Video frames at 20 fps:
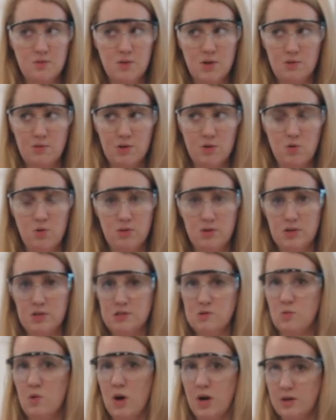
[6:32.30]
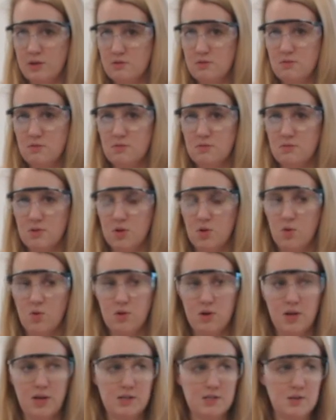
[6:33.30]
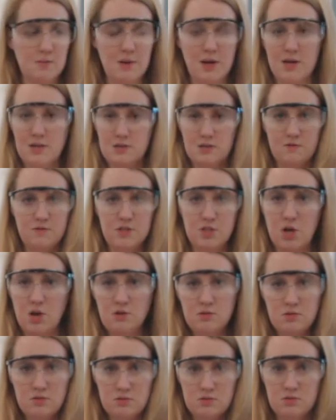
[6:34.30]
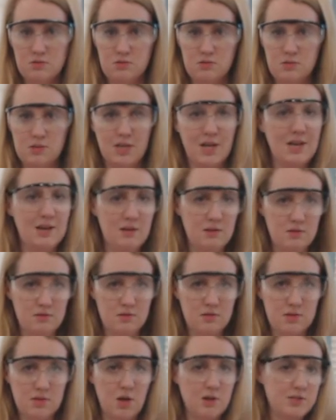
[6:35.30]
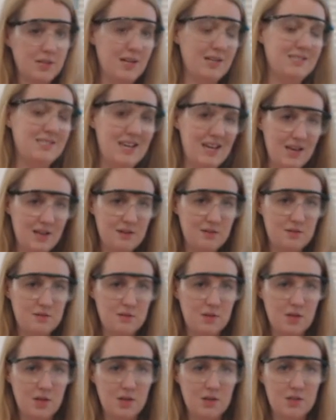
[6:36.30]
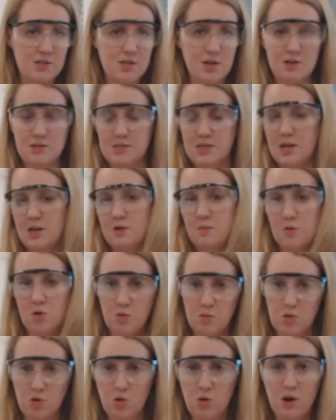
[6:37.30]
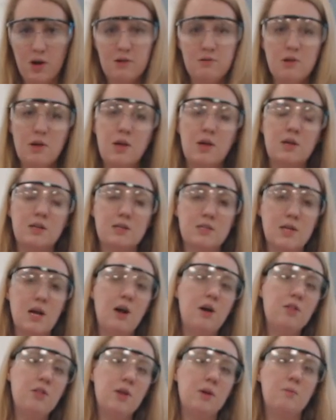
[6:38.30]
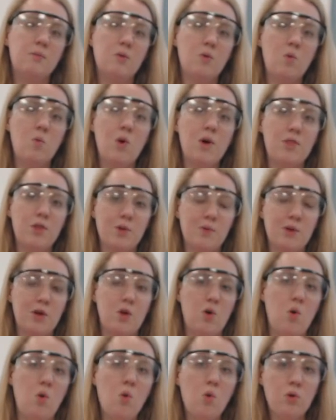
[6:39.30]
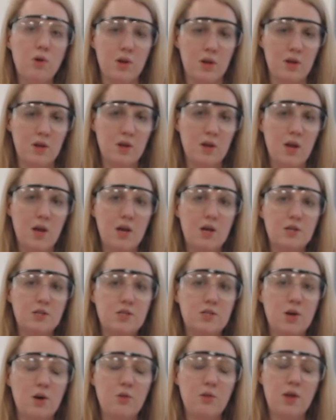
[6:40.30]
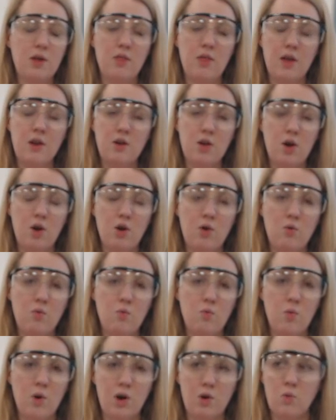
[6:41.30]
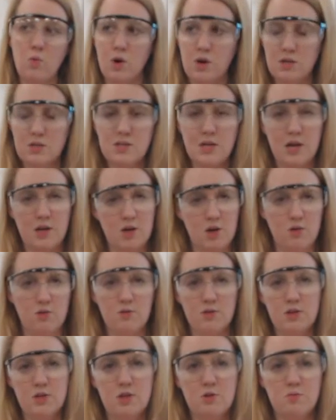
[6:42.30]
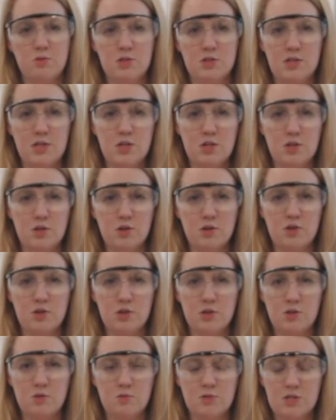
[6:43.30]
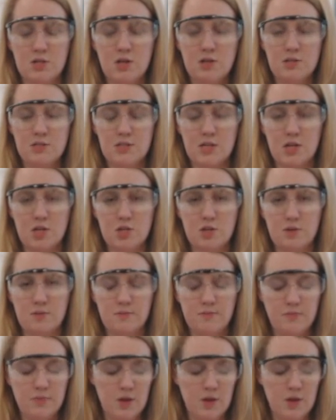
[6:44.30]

Well, record it as what? Record it as the mass of salt, sand, salt and sand, salt, sand, and ammonium chloride. Tell them what they're recording so that they know where does that go into the procedure, into the results section.